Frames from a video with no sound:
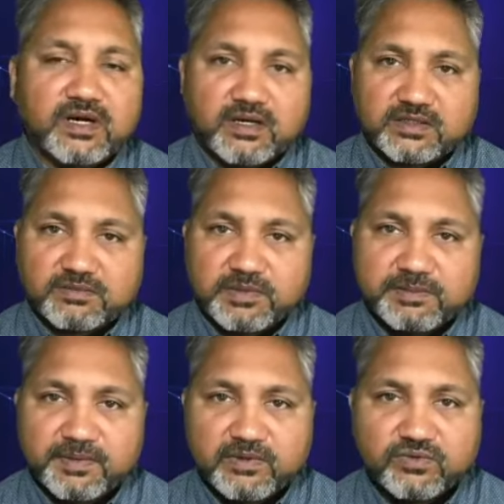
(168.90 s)
are the
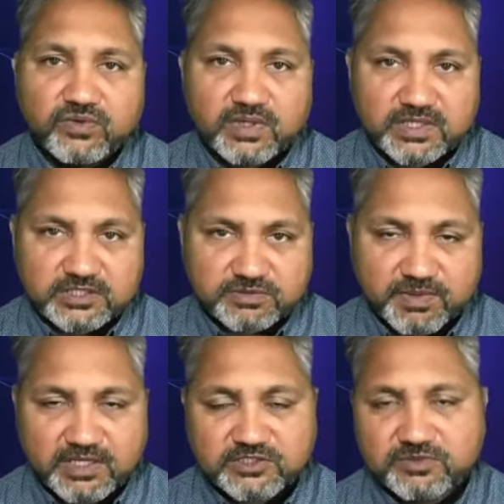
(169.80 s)
people who are
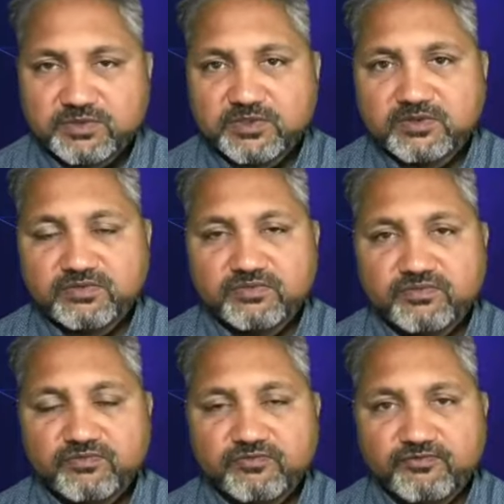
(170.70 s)
responsible
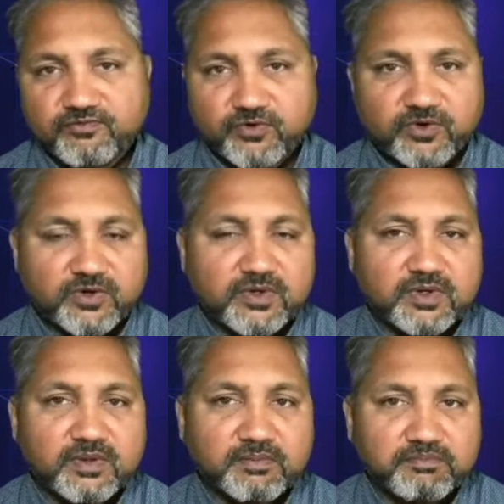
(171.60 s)
for
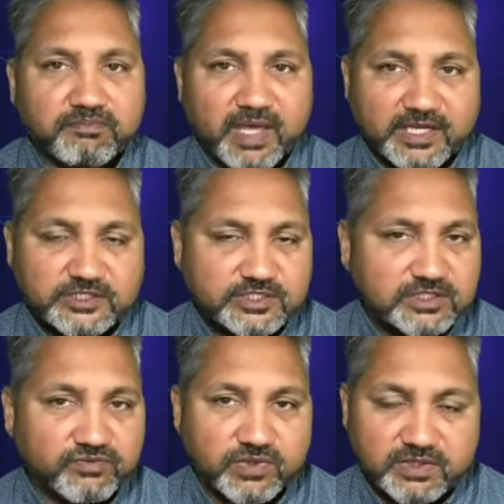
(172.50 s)
managing
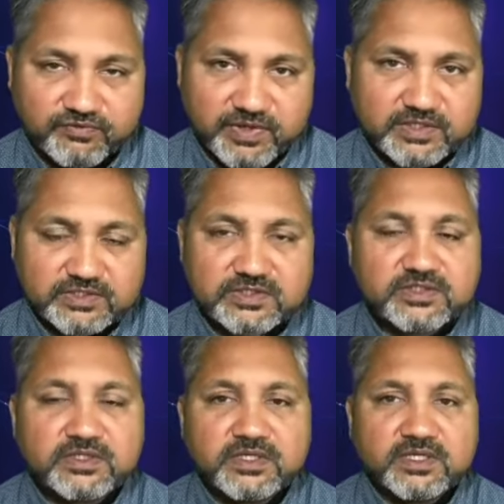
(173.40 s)
the world affairs
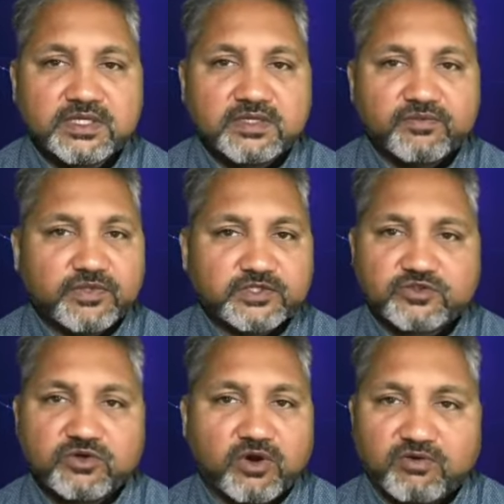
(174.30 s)
there's
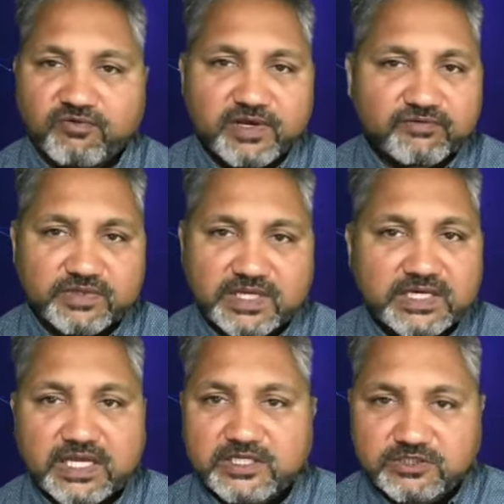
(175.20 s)
no conflict with an
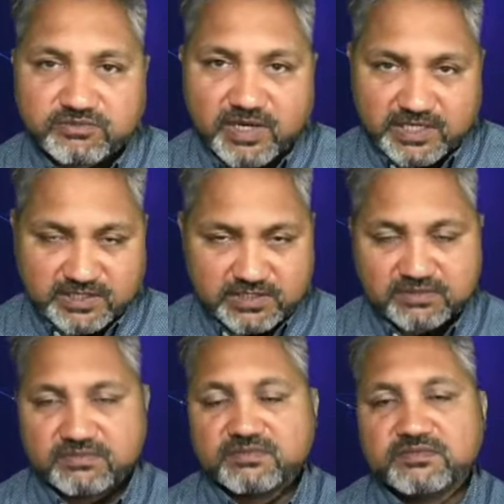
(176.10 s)
intelligent mind
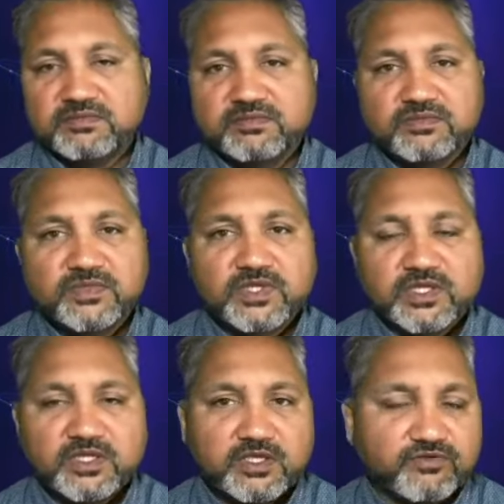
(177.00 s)

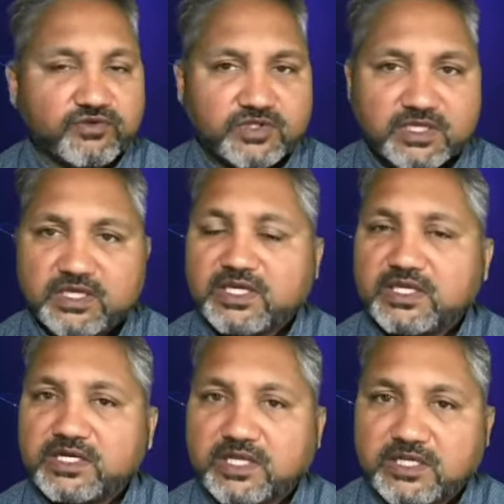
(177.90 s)
if you're thinking in
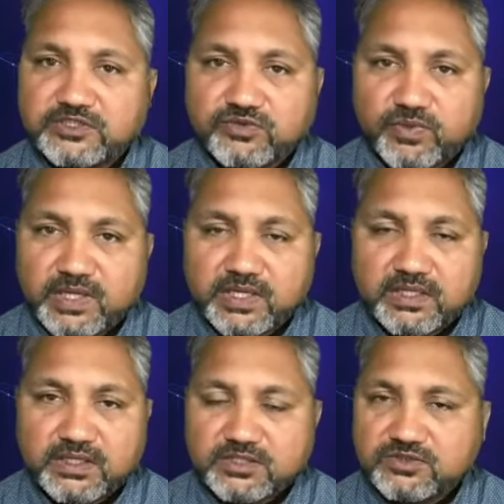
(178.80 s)
an intelligent way
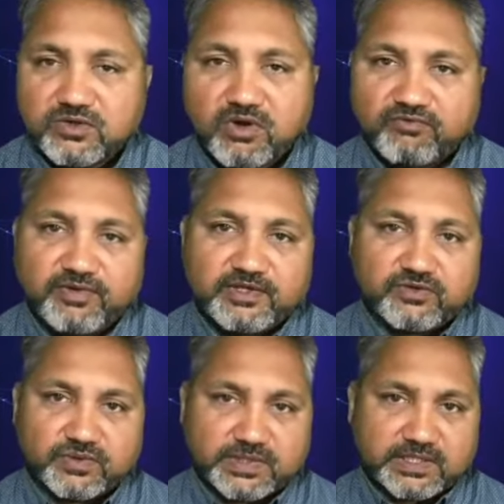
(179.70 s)
there's no conflict
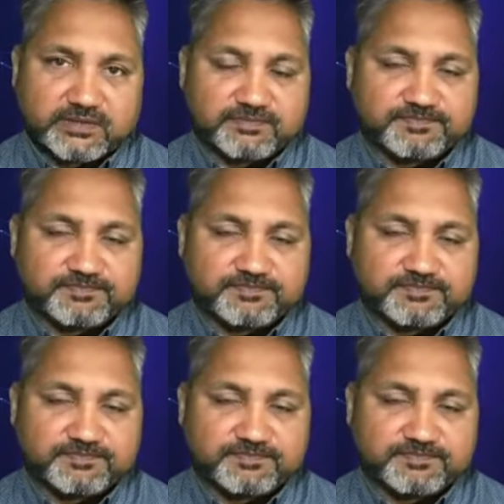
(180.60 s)
over there